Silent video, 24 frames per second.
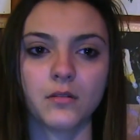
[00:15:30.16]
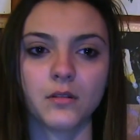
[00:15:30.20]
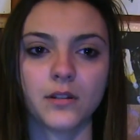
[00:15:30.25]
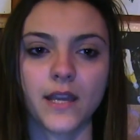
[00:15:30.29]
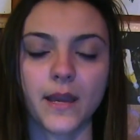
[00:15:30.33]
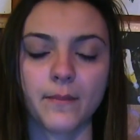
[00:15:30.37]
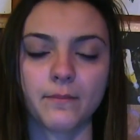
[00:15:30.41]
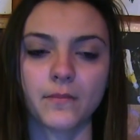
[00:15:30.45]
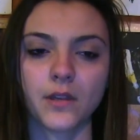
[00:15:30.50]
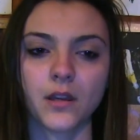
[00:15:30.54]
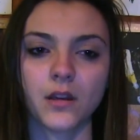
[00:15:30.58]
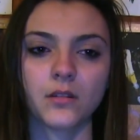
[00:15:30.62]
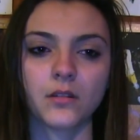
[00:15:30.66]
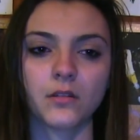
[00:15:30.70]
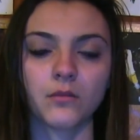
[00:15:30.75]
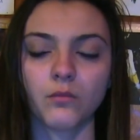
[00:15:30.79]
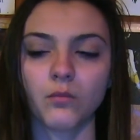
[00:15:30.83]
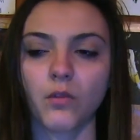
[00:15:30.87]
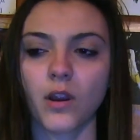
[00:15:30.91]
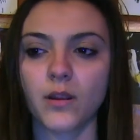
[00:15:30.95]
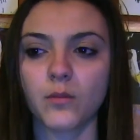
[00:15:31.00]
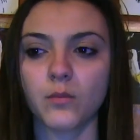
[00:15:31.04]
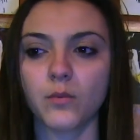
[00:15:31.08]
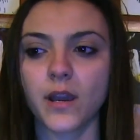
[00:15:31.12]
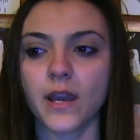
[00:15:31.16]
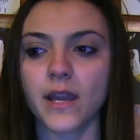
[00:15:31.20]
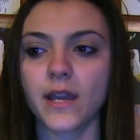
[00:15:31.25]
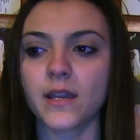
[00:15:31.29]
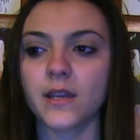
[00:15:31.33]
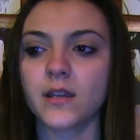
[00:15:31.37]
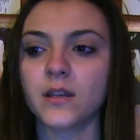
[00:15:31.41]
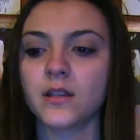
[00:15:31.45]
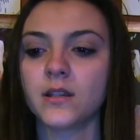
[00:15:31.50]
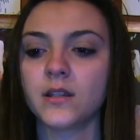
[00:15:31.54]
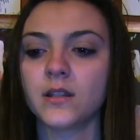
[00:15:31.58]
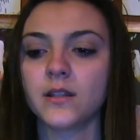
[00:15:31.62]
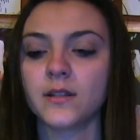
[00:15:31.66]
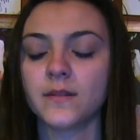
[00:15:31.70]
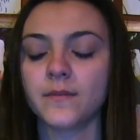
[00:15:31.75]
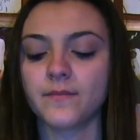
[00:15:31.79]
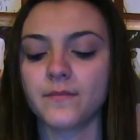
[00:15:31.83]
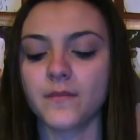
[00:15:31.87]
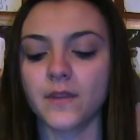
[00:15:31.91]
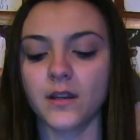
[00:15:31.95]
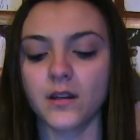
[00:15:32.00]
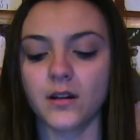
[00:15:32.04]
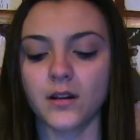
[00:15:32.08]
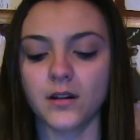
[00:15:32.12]
kept on the right way.
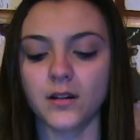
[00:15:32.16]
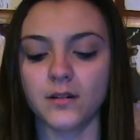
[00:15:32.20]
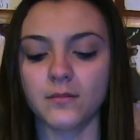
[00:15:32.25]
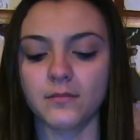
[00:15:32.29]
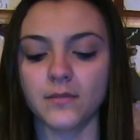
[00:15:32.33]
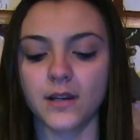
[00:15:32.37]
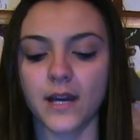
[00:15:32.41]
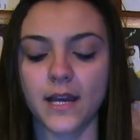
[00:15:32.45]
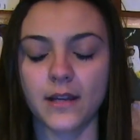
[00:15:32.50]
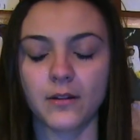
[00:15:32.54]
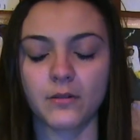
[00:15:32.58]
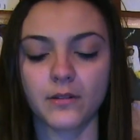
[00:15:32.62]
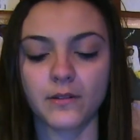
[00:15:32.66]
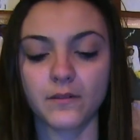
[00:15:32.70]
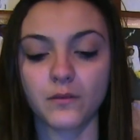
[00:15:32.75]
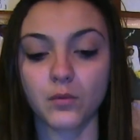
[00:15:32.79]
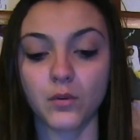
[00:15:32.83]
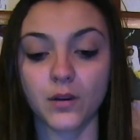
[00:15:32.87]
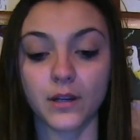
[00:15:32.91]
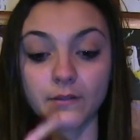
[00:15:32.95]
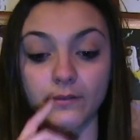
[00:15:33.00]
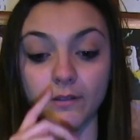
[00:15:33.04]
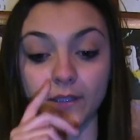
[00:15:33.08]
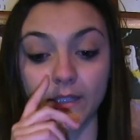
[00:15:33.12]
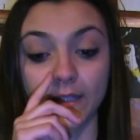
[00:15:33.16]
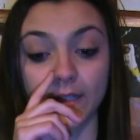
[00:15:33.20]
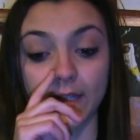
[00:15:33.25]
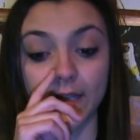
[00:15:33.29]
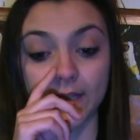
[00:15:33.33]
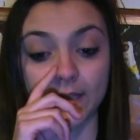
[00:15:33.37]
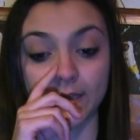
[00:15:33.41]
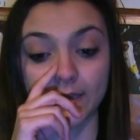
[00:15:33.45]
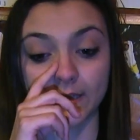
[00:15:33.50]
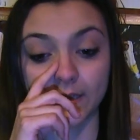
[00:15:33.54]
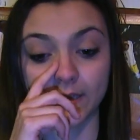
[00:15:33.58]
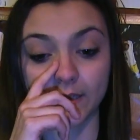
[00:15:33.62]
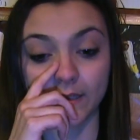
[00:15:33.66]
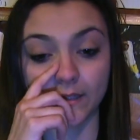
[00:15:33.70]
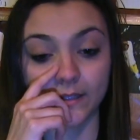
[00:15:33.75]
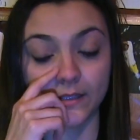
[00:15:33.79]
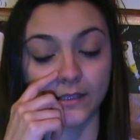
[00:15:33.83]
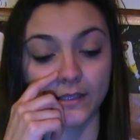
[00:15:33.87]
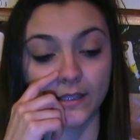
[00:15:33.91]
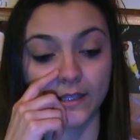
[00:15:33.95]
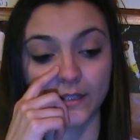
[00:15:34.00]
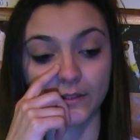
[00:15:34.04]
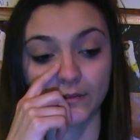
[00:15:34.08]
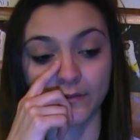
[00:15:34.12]
I don't even want to really get into
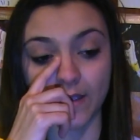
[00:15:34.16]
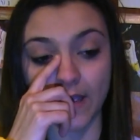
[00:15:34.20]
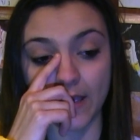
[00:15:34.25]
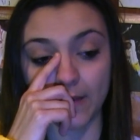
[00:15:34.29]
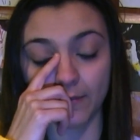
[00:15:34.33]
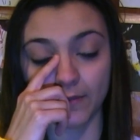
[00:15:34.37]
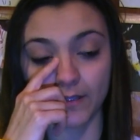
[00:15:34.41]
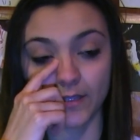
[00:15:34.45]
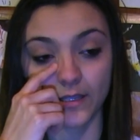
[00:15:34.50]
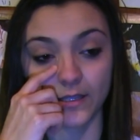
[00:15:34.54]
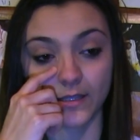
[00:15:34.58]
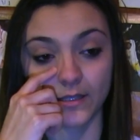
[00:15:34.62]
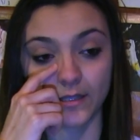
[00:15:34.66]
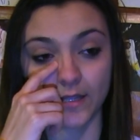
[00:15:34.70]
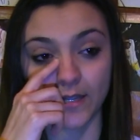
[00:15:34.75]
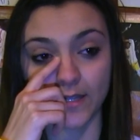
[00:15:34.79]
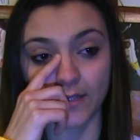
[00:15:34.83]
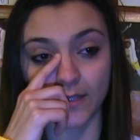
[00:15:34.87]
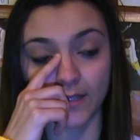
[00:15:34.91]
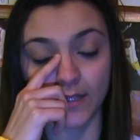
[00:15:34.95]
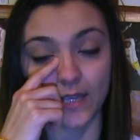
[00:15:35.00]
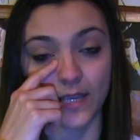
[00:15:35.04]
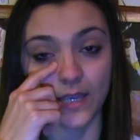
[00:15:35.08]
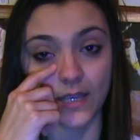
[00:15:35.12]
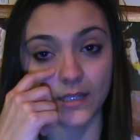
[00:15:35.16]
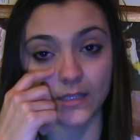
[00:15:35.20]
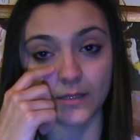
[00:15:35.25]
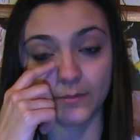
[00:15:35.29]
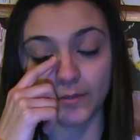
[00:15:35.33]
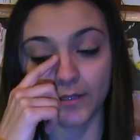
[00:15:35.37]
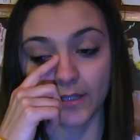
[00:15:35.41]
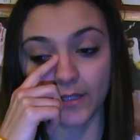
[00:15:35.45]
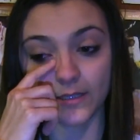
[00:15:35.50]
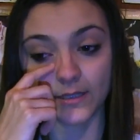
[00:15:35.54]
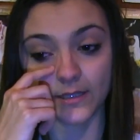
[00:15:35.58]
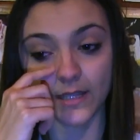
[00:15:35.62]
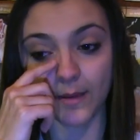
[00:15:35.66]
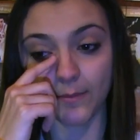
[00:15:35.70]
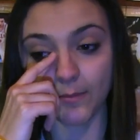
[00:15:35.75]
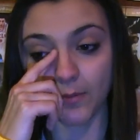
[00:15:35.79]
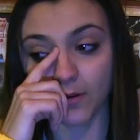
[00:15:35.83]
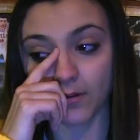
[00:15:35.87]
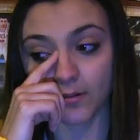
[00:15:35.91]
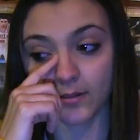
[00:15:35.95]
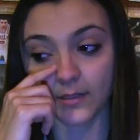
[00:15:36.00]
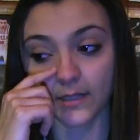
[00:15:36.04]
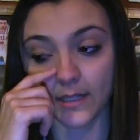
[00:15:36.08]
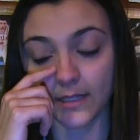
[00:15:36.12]
his family and the kids, because
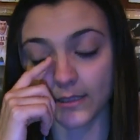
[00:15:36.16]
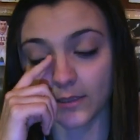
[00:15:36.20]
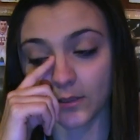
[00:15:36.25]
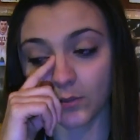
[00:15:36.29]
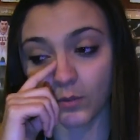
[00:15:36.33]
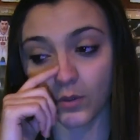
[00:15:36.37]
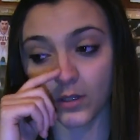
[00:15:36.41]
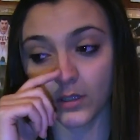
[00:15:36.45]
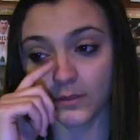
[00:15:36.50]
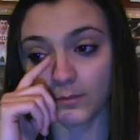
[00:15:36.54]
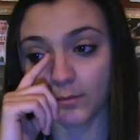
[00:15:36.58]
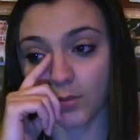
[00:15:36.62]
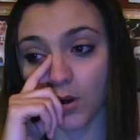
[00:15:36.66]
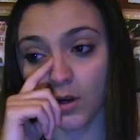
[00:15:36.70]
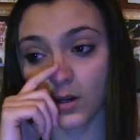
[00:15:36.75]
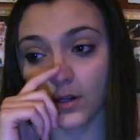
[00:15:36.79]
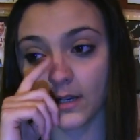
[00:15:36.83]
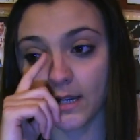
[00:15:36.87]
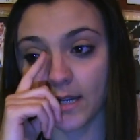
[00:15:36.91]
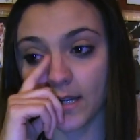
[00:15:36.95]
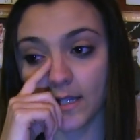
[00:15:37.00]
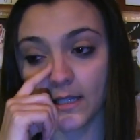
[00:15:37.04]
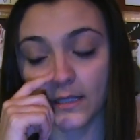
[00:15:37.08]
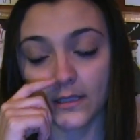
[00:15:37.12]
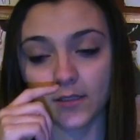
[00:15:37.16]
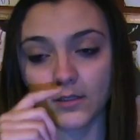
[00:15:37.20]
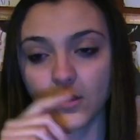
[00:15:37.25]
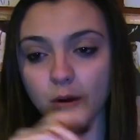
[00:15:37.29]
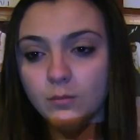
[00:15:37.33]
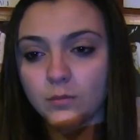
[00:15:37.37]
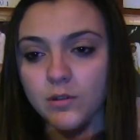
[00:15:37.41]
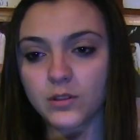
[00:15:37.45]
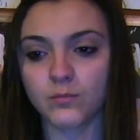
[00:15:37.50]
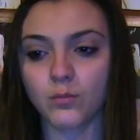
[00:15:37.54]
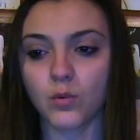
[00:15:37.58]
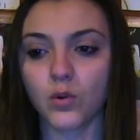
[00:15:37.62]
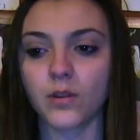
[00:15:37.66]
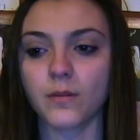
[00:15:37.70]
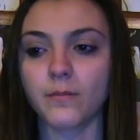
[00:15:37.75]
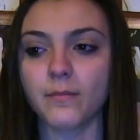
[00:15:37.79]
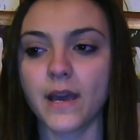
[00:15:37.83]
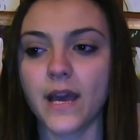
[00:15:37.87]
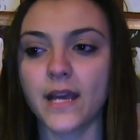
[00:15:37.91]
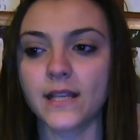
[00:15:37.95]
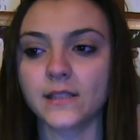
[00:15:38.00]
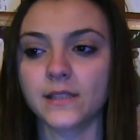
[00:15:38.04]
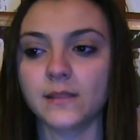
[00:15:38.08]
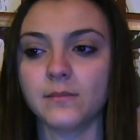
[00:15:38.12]
that's the worst part, and it's so much more than
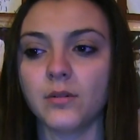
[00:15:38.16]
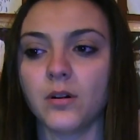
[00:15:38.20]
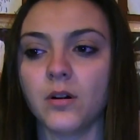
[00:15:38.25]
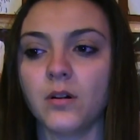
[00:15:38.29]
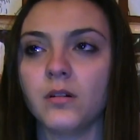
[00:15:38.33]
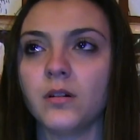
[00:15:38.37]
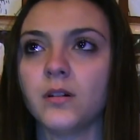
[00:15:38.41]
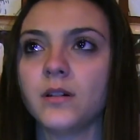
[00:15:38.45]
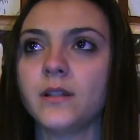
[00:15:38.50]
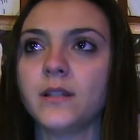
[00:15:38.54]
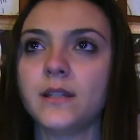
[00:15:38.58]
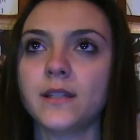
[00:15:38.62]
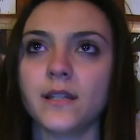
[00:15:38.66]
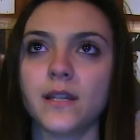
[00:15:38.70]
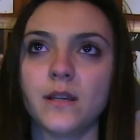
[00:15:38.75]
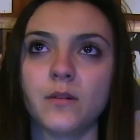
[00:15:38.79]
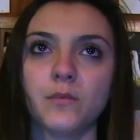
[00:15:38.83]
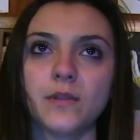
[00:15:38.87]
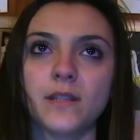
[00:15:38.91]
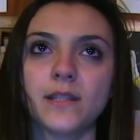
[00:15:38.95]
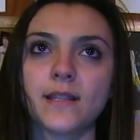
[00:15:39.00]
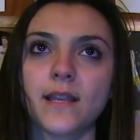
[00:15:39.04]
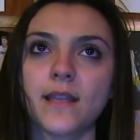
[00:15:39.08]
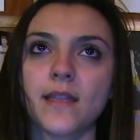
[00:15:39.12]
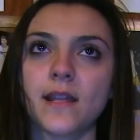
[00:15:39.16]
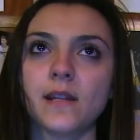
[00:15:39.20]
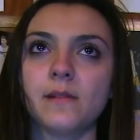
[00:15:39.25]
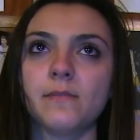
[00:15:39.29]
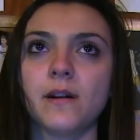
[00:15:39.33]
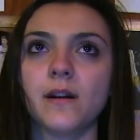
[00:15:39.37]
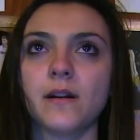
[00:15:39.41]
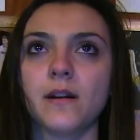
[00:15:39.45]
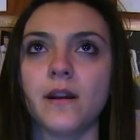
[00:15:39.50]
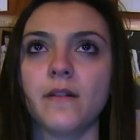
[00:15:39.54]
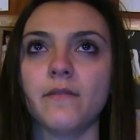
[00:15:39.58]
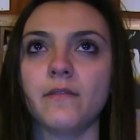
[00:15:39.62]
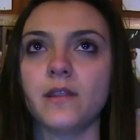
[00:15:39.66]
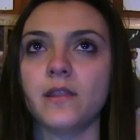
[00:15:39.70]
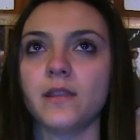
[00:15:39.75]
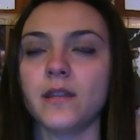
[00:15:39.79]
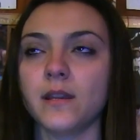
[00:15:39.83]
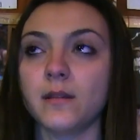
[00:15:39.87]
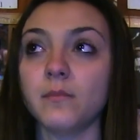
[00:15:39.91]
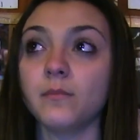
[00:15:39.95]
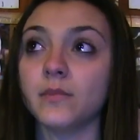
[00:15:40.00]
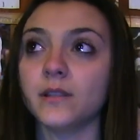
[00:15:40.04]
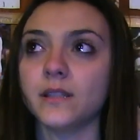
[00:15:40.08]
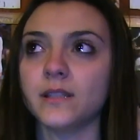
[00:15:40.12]
basketball, and we say that about
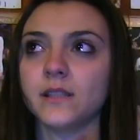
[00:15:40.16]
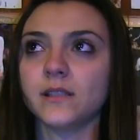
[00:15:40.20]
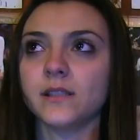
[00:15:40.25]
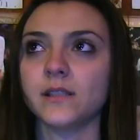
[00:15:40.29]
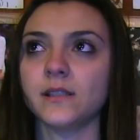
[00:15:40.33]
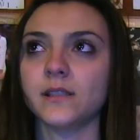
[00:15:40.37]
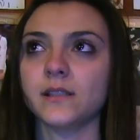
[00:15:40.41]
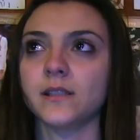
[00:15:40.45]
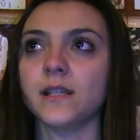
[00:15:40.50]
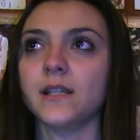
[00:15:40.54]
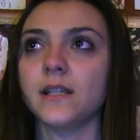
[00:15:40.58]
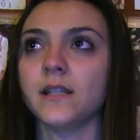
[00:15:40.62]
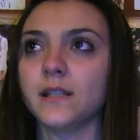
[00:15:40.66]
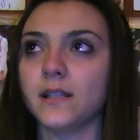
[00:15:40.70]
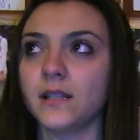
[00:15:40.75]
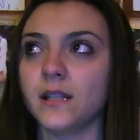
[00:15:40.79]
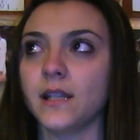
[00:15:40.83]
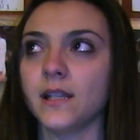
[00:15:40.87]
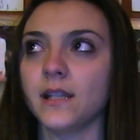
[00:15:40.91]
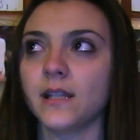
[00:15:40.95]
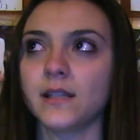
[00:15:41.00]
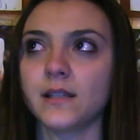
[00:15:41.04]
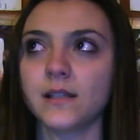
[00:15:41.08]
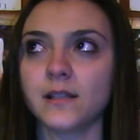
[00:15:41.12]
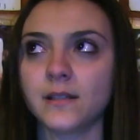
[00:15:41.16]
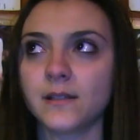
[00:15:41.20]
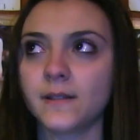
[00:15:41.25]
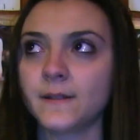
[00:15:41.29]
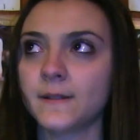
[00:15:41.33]
everything, but this is it. Like,